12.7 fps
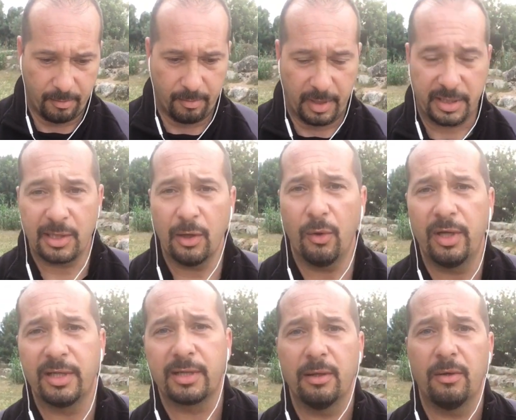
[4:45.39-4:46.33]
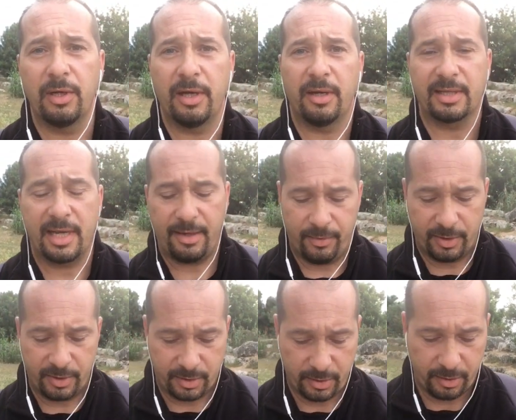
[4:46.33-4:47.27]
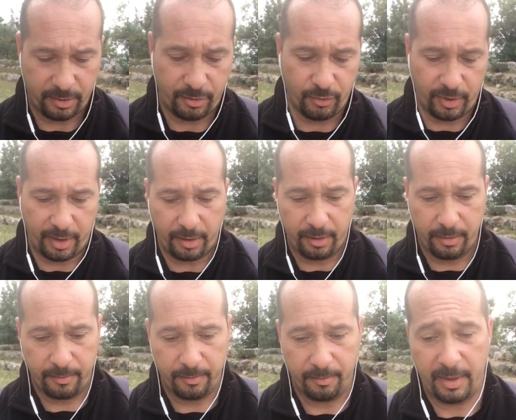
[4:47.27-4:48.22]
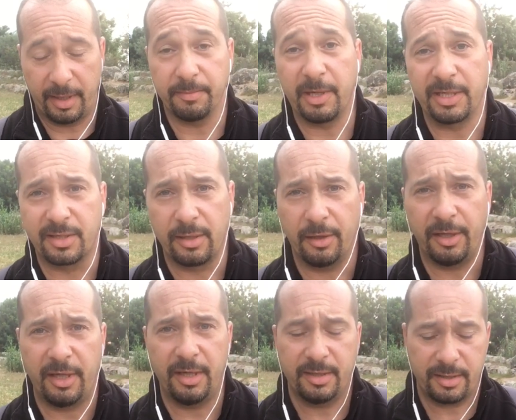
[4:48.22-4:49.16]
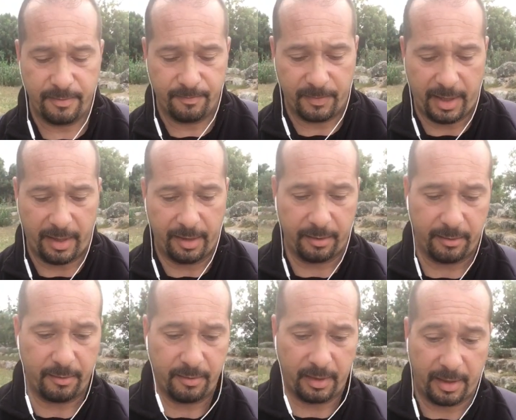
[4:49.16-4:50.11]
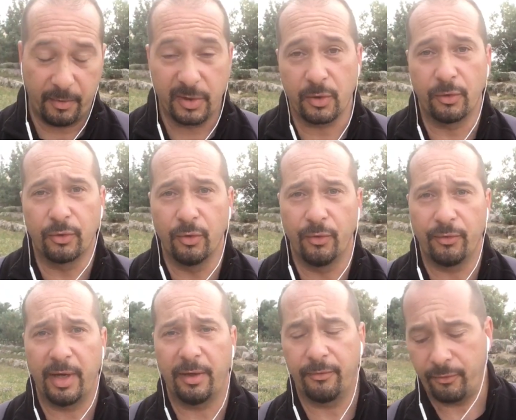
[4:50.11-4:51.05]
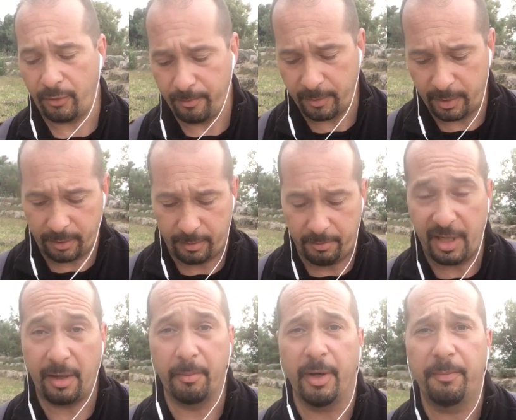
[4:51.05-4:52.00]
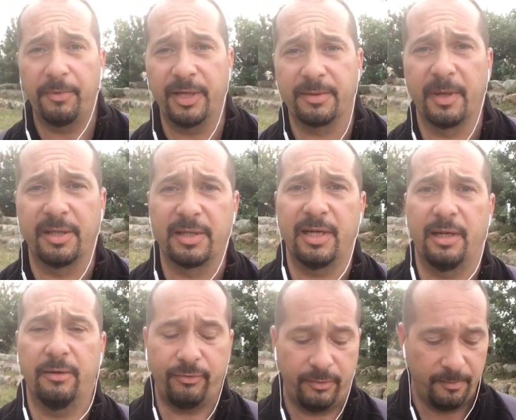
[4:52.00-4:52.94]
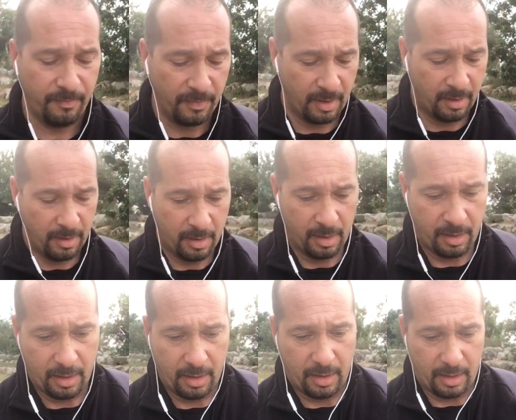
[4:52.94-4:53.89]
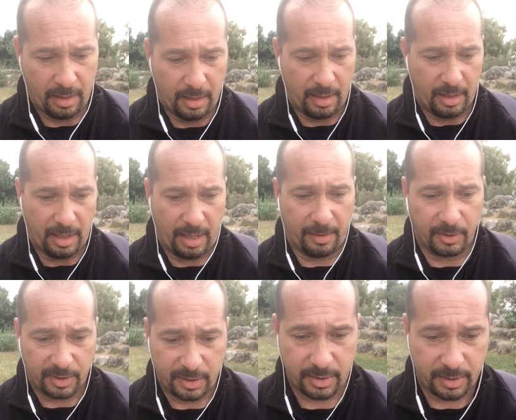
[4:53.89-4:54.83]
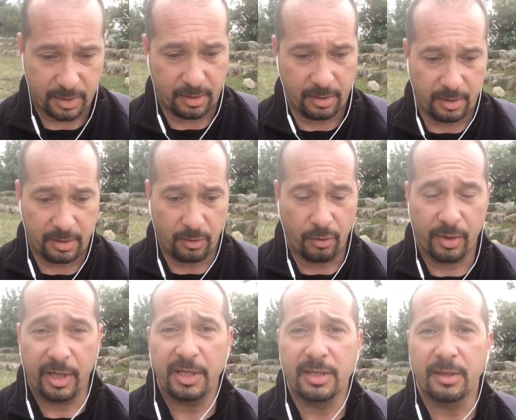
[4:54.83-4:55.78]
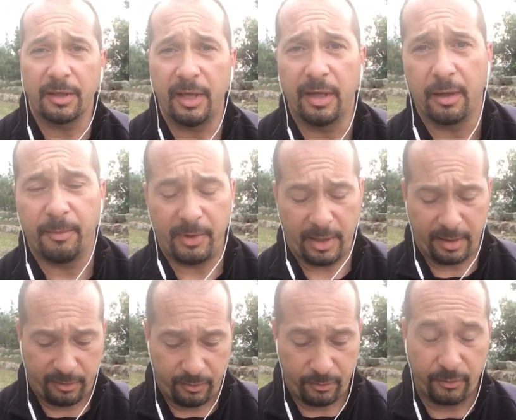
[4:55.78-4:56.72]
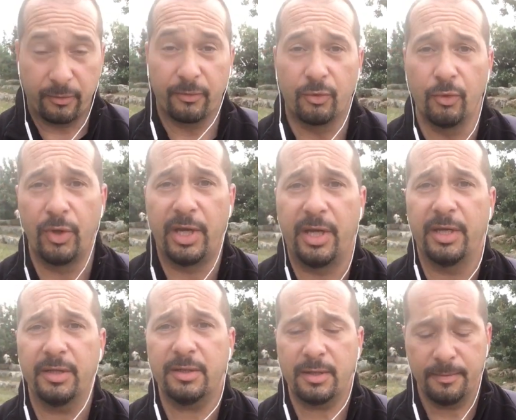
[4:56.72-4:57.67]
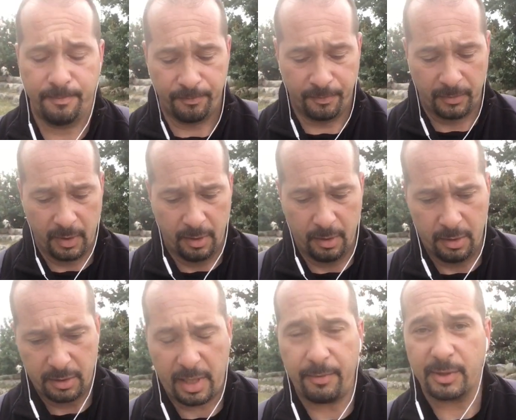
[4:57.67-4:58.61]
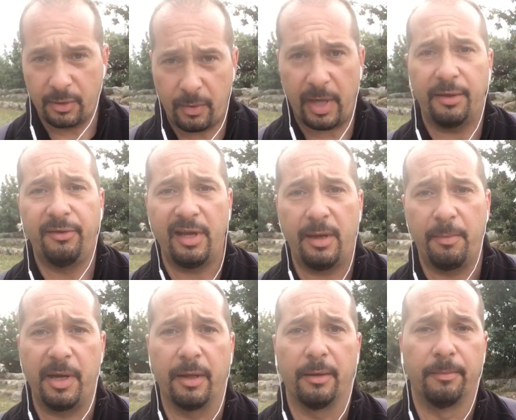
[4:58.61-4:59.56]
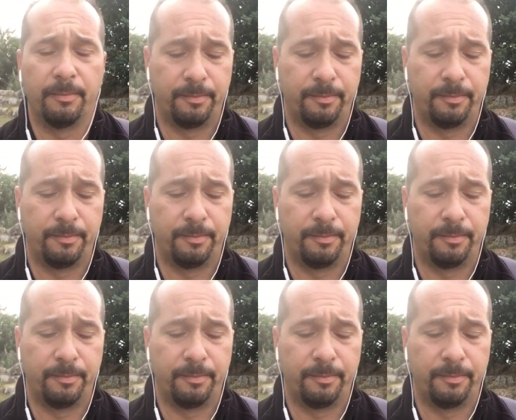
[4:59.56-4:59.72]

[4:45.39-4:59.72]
but slowly, as I was doing my studies, and I wasn't too far from being baptized myself, I was already studying about 2 years, so I was quite deep in.